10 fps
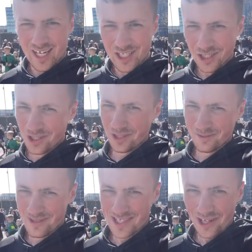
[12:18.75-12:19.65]
you know,
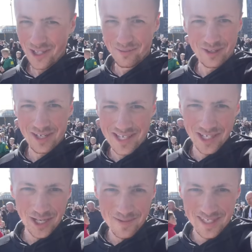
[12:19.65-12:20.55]
Tottenham are going to
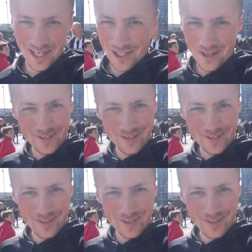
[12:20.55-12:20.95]
turn up second half,